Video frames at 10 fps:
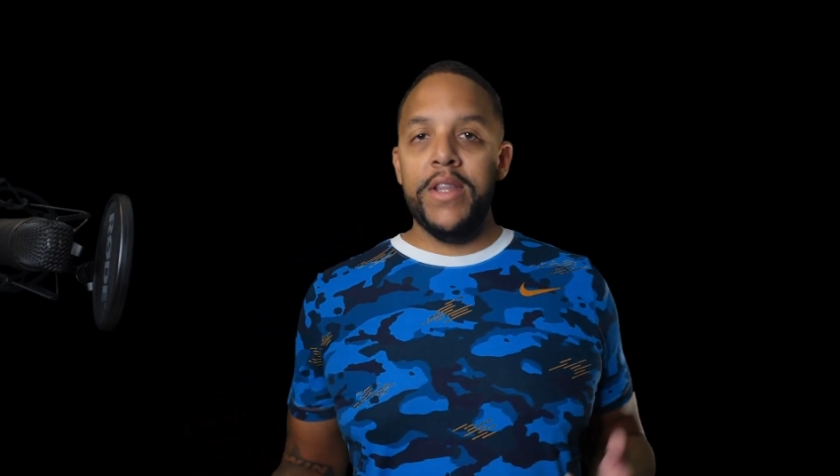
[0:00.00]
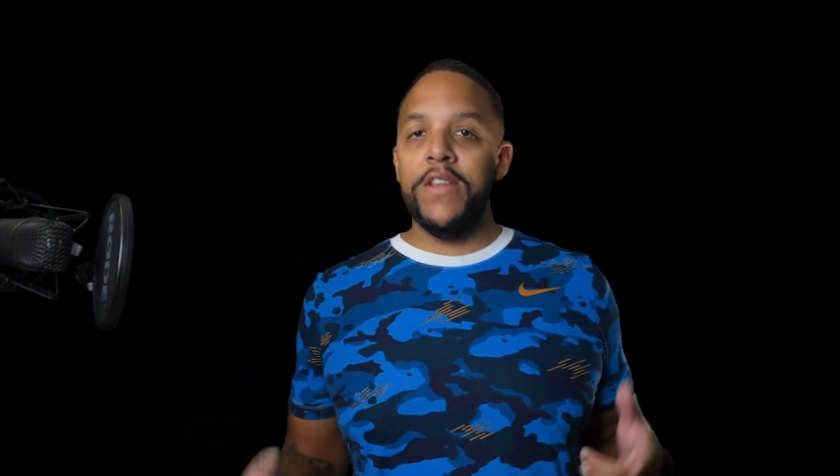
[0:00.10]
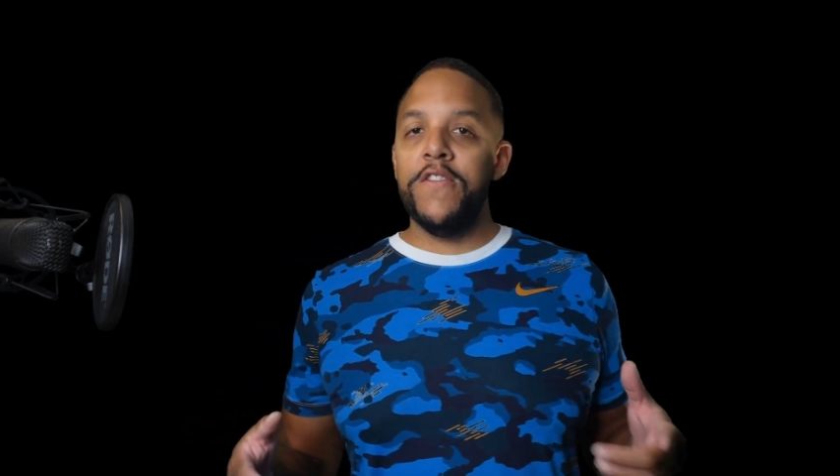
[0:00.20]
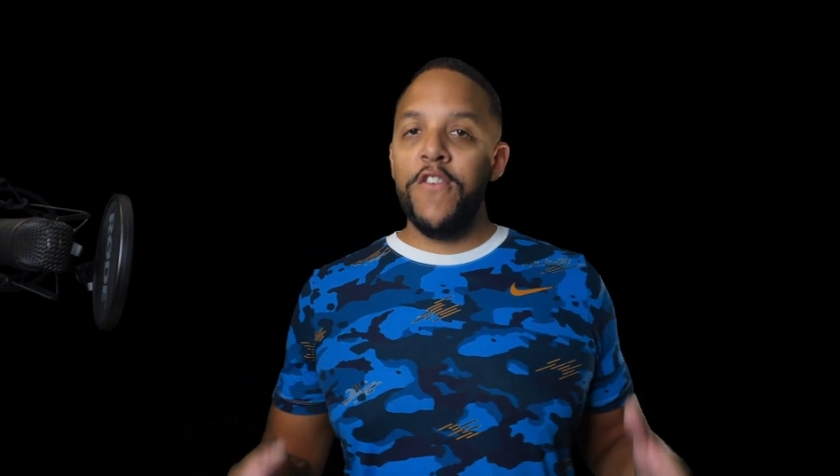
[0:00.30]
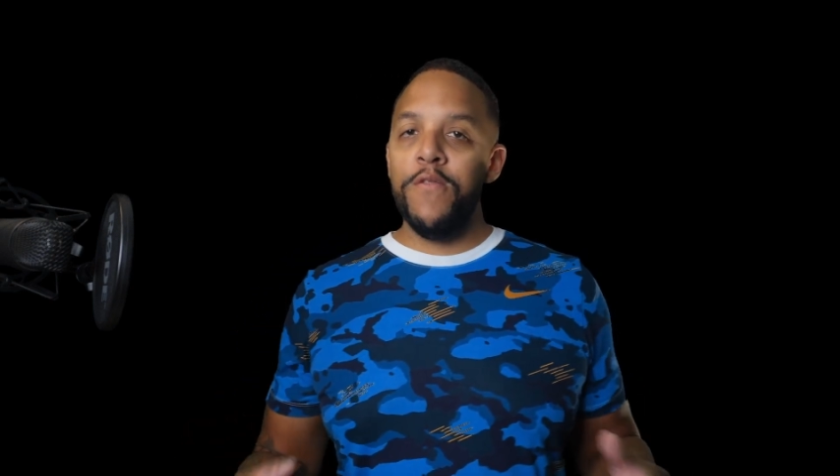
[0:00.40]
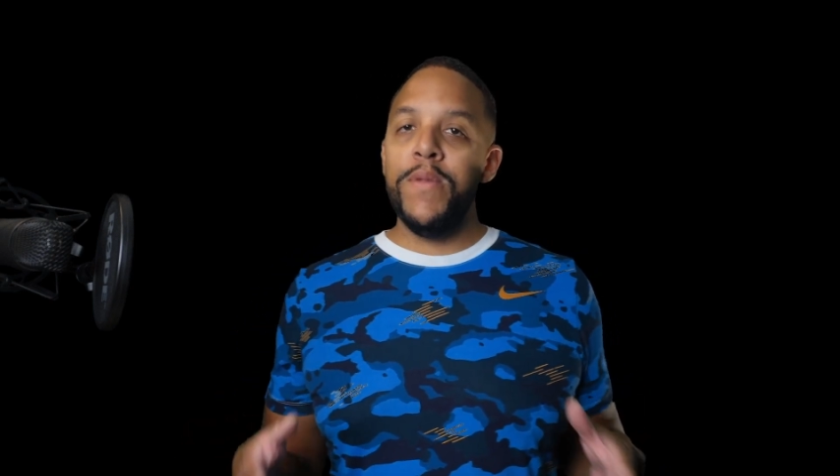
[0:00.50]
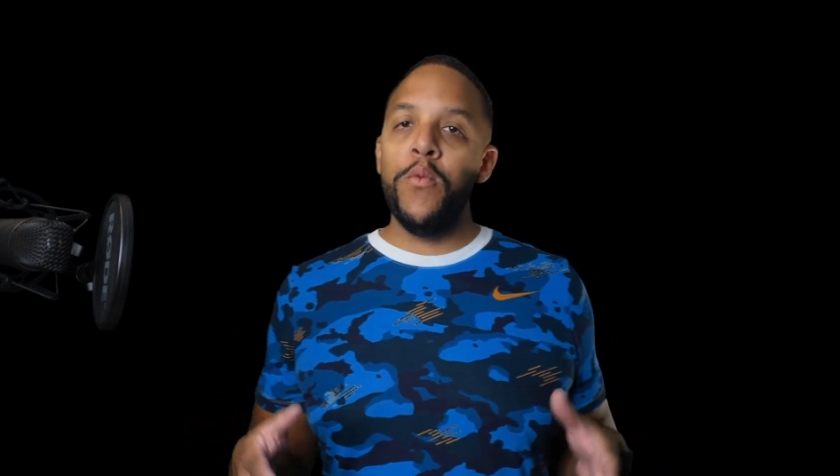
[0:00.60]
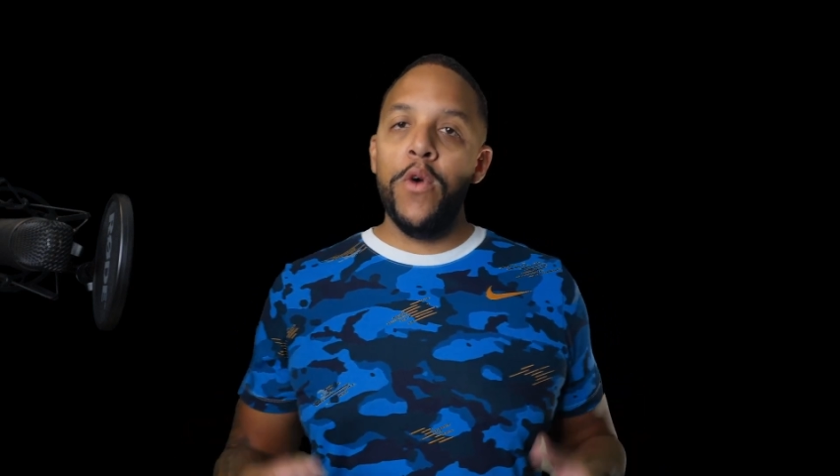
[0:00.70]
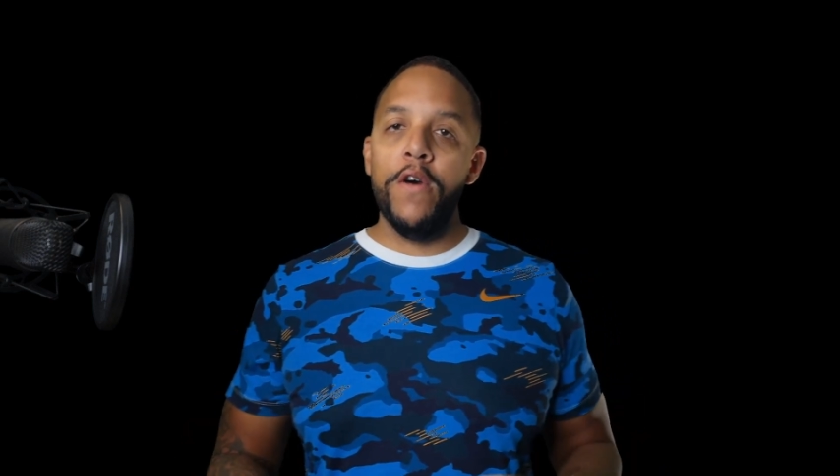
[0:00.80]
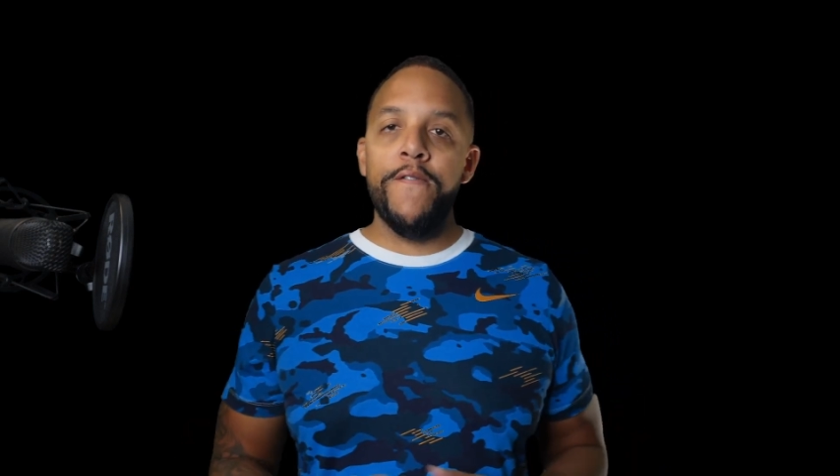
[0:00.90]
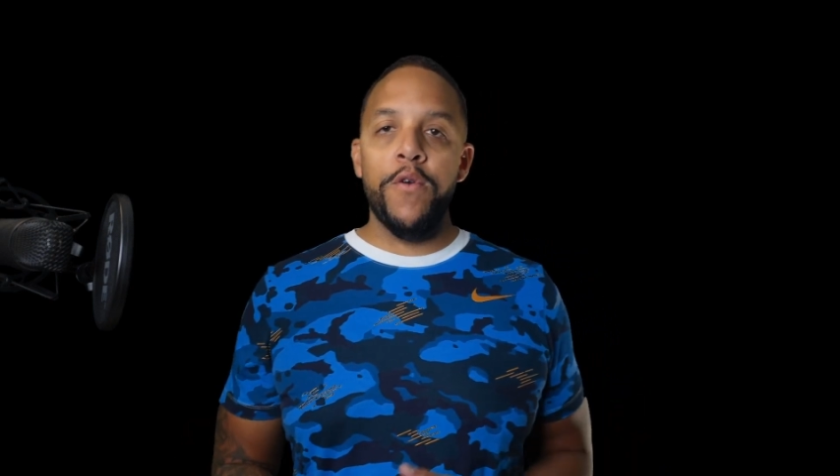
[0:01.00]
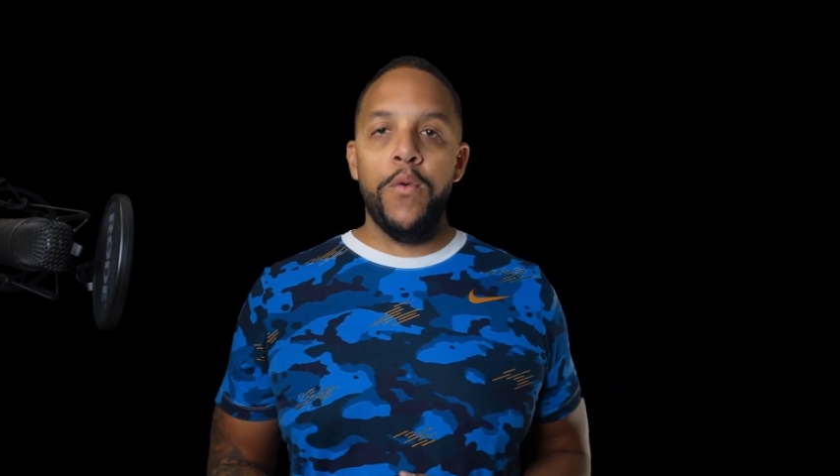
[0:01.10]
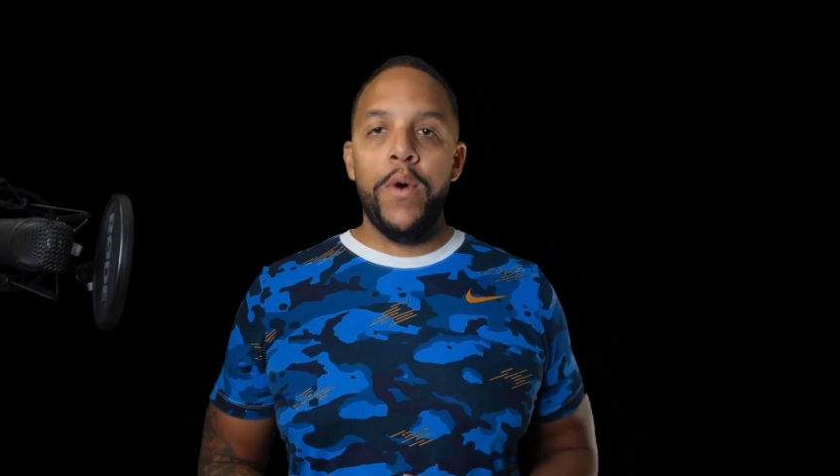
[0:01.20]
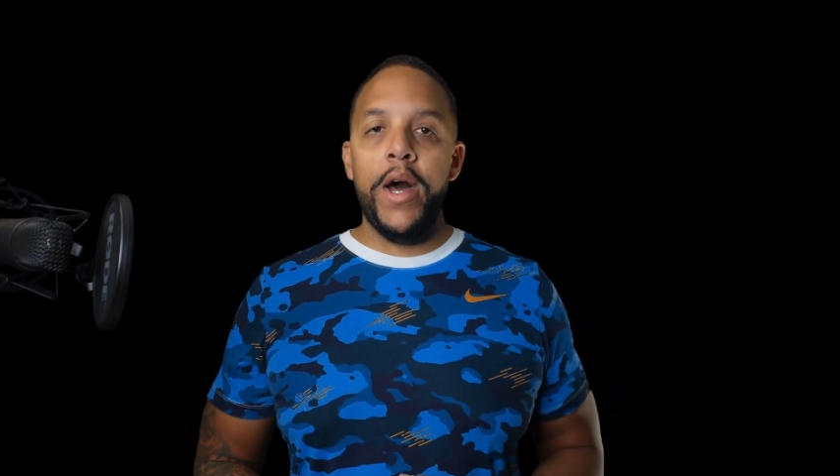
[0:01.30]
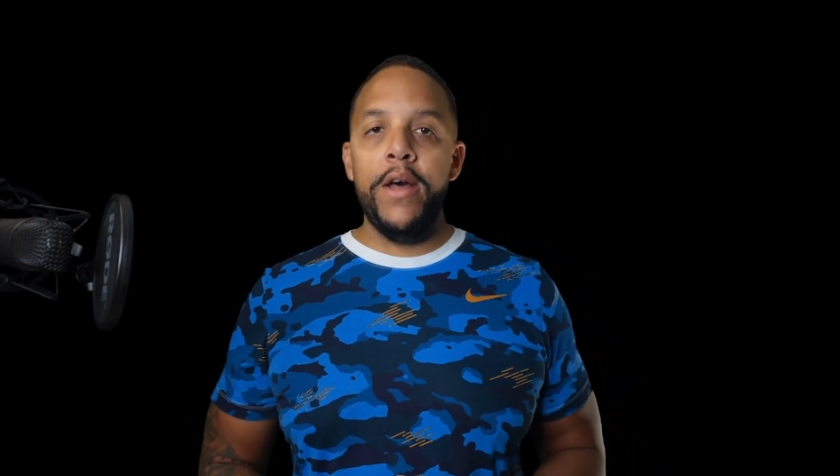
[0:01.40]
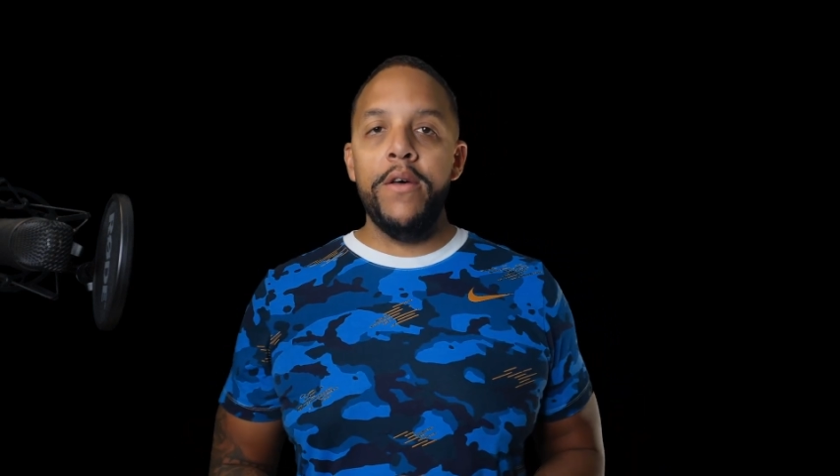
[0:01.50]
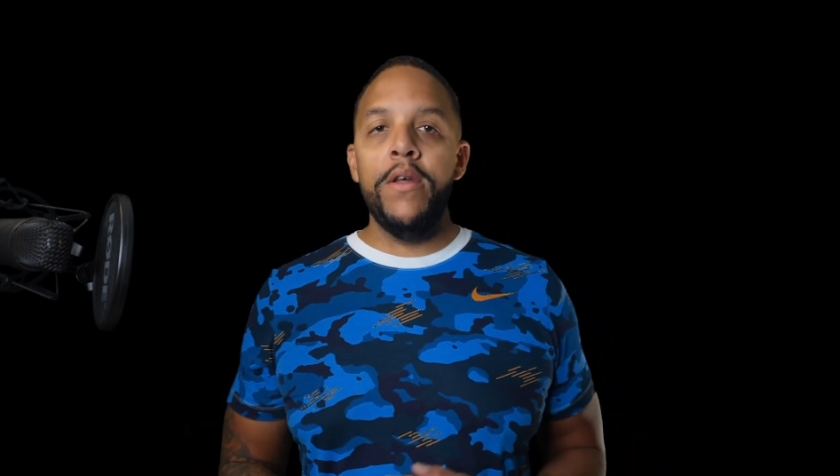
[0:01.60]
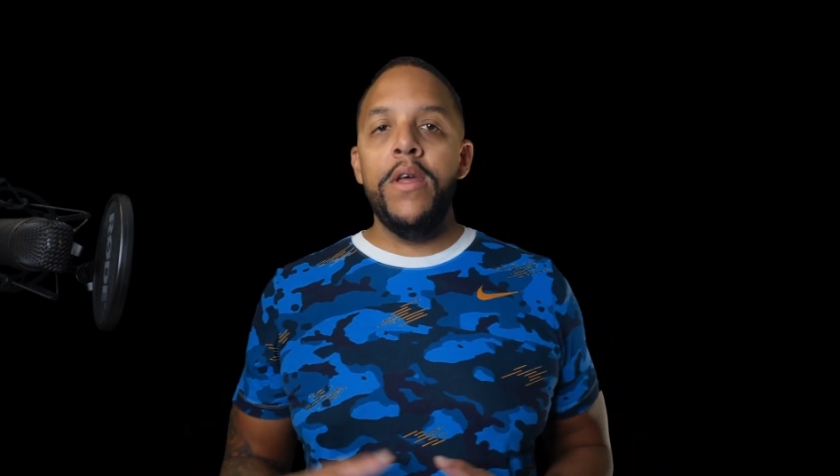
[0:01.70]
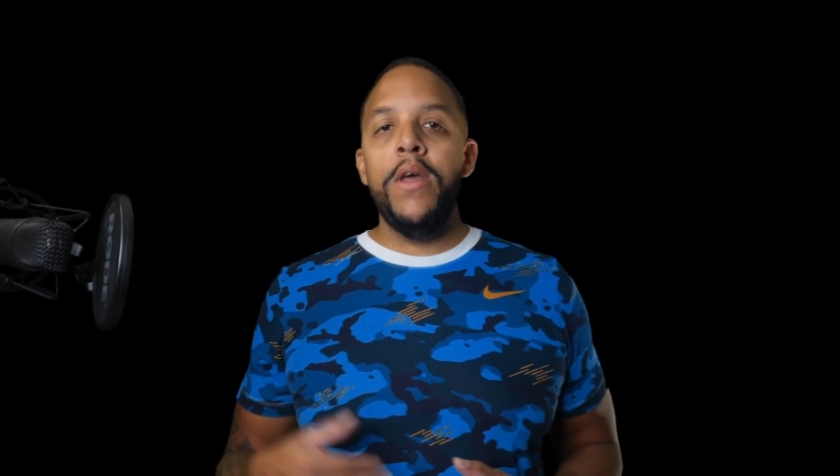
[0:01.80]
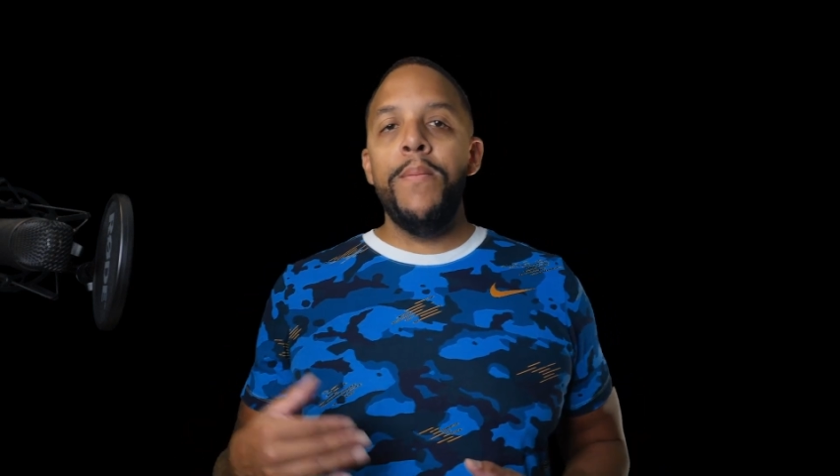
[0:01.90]
they served me well for a while,
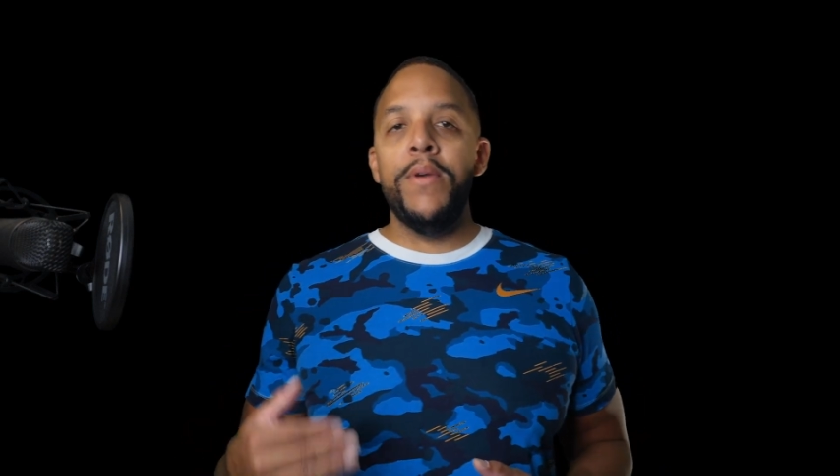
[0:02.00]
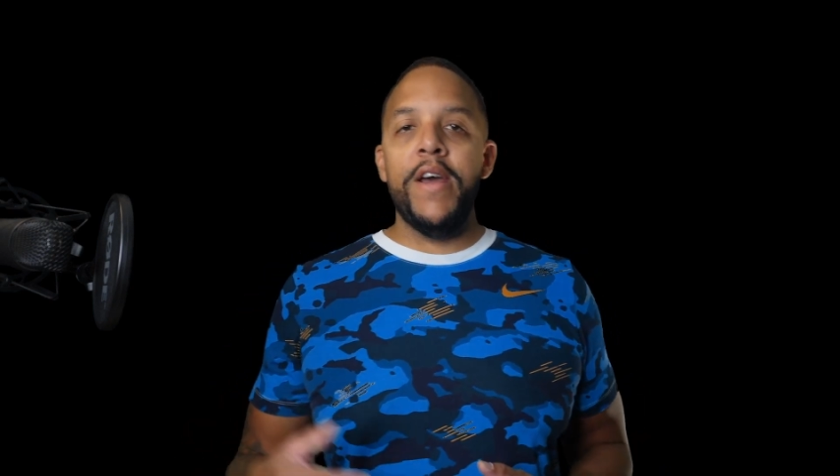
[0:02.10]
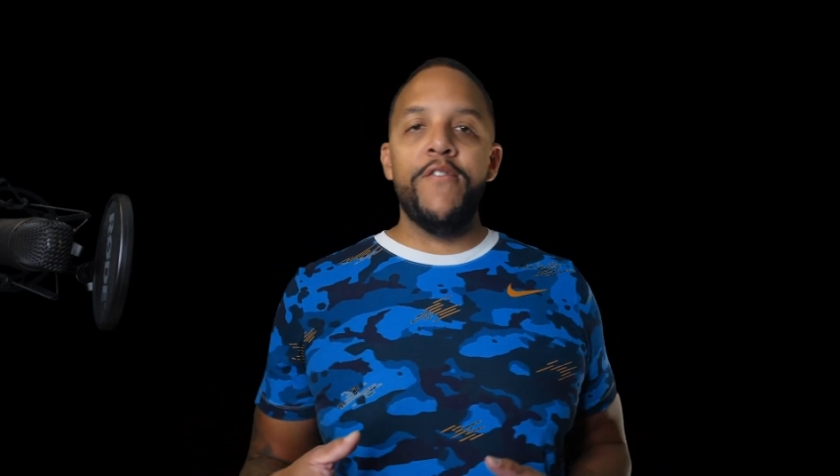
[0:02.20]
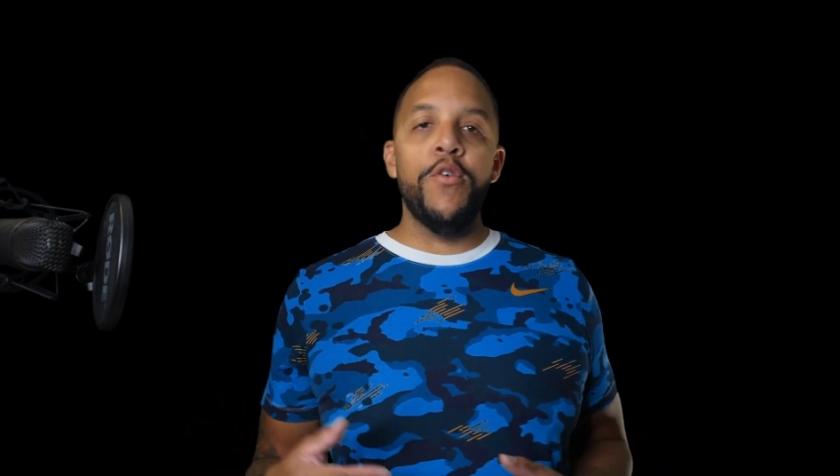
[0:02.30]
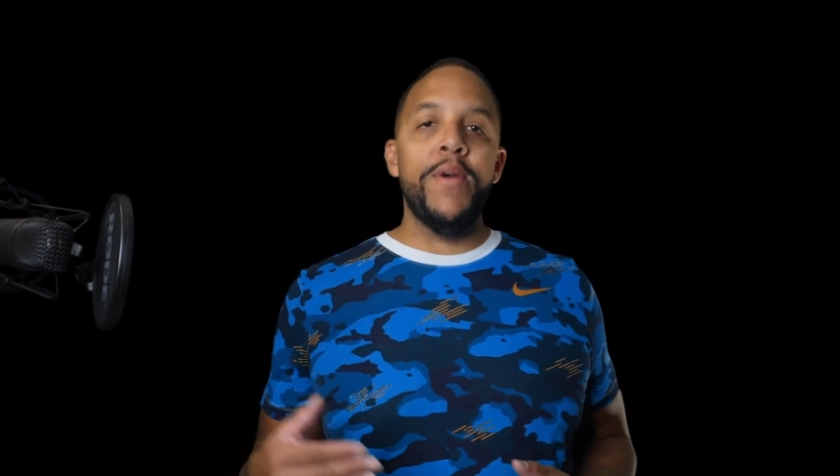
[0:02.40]
but after